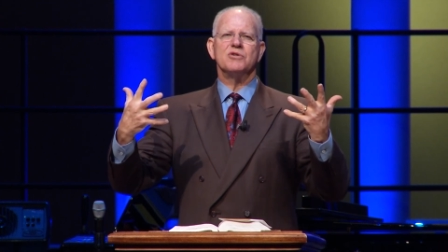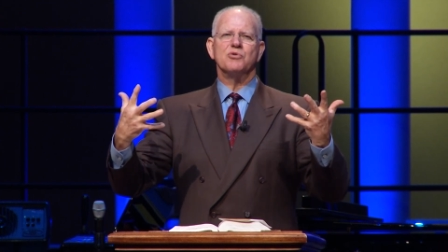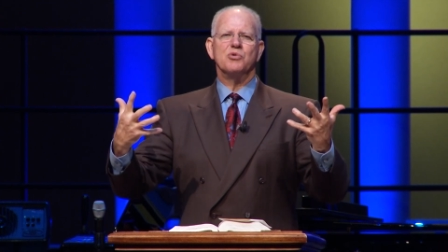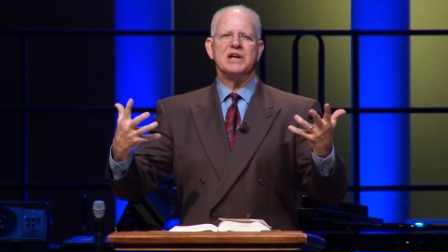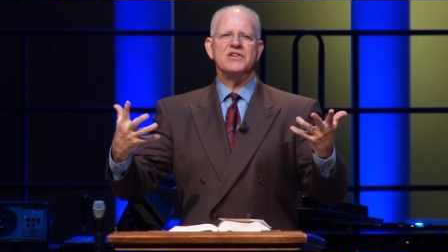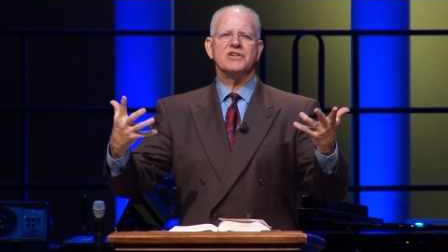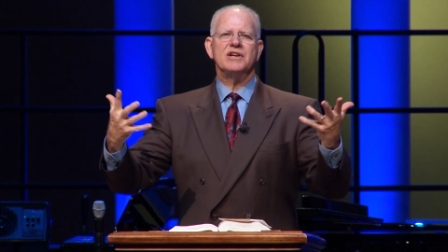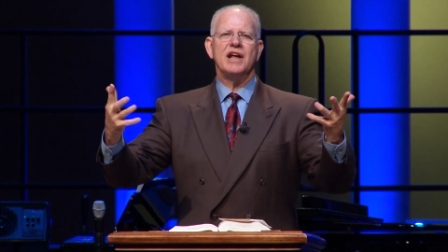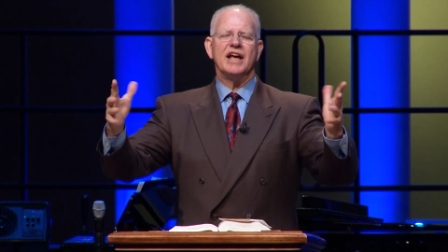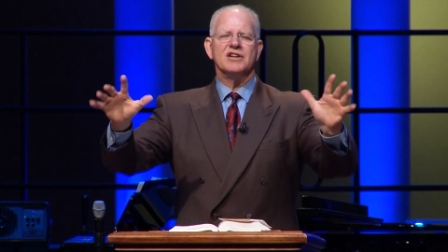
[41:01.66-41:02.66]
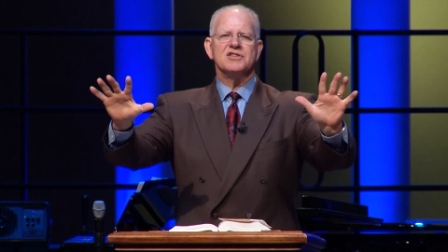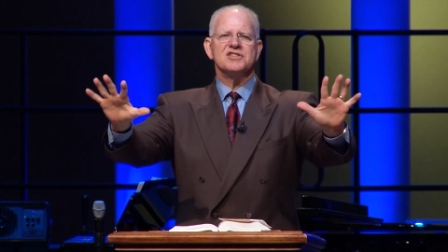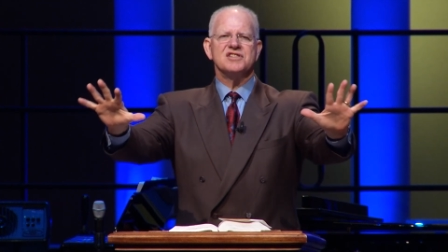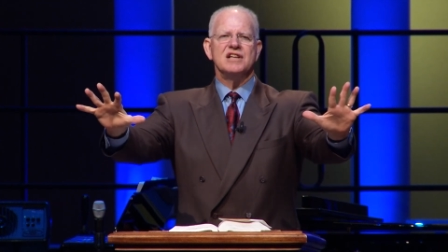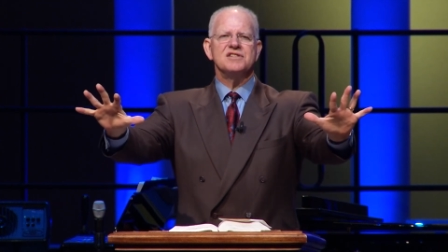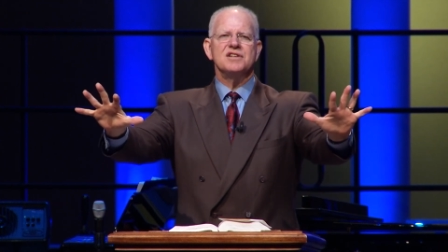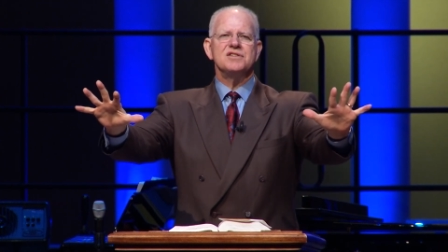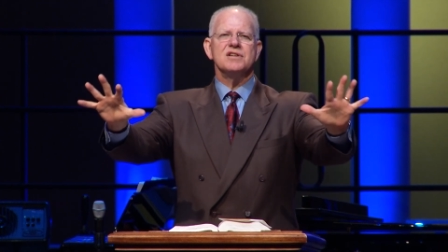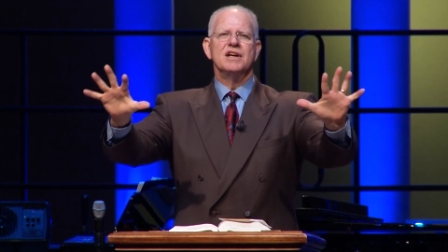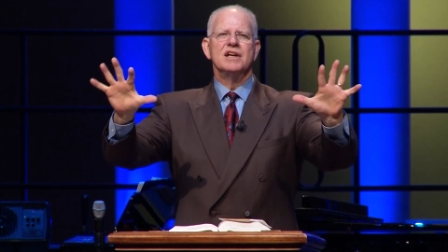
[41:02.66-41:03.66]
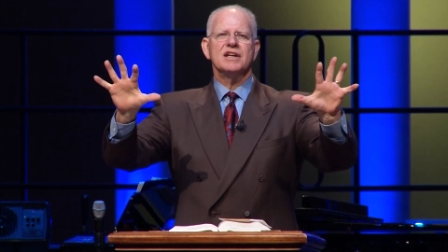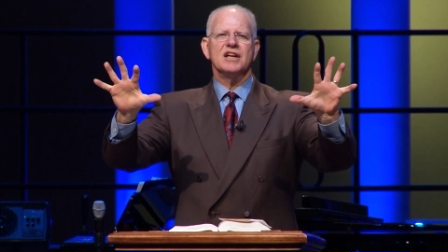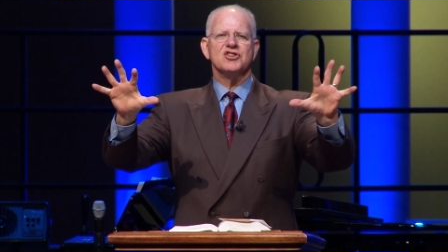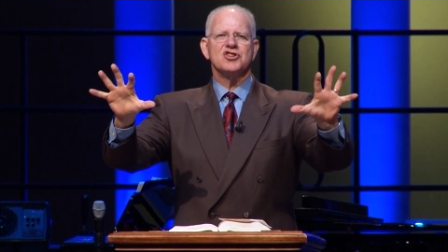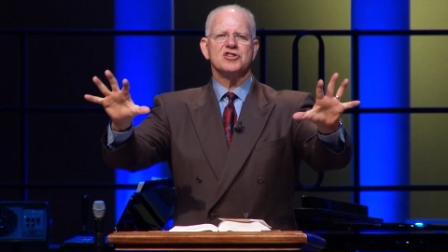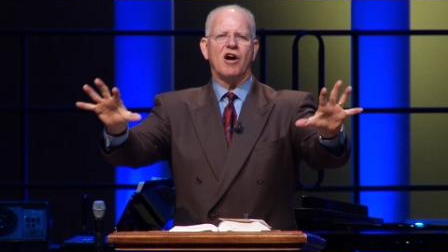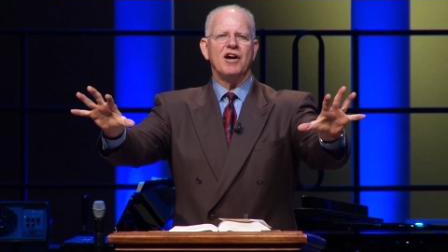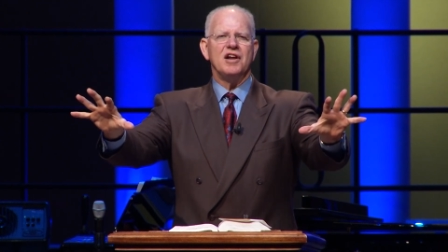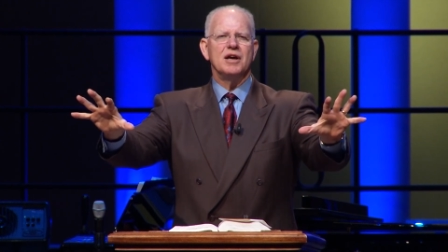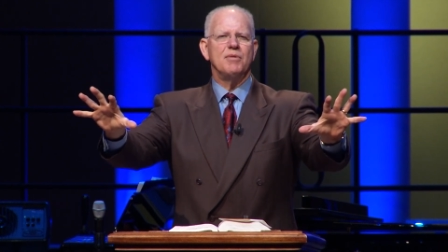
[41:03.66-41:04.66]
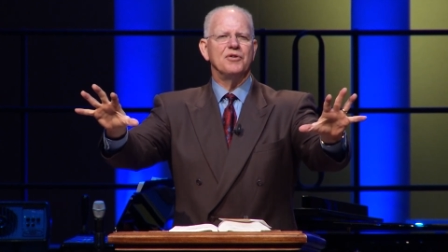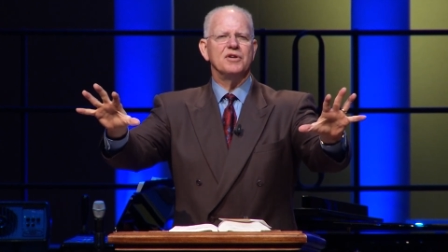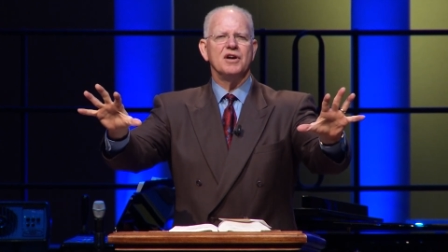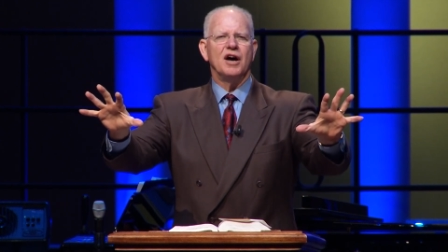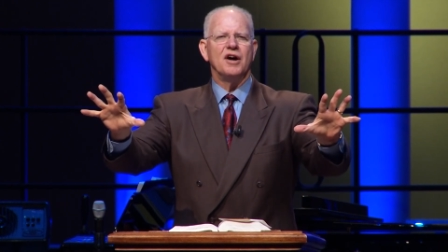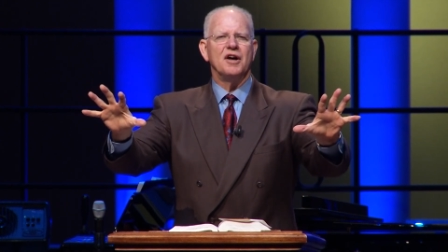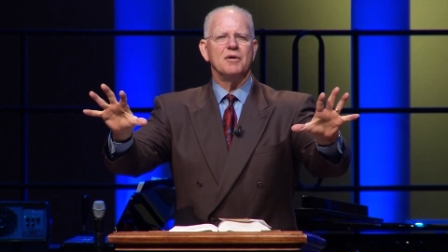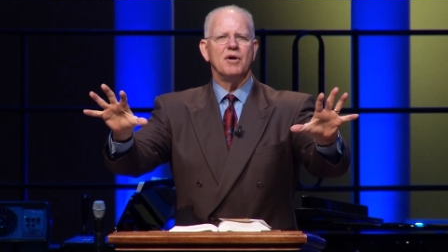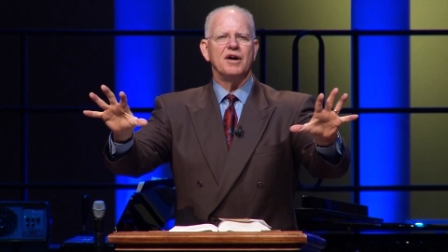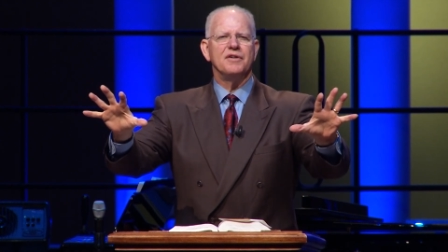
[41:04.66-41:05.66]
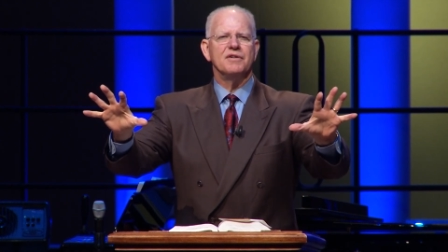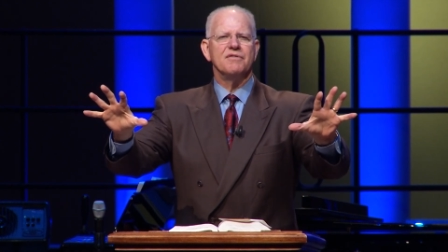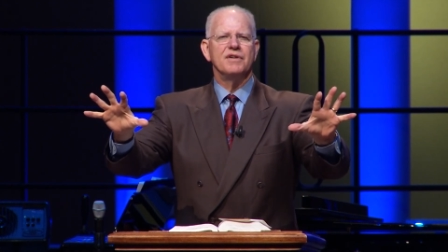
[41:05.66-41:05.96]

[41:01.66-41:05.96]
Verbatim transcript: reason and senses can start him on a, on a, on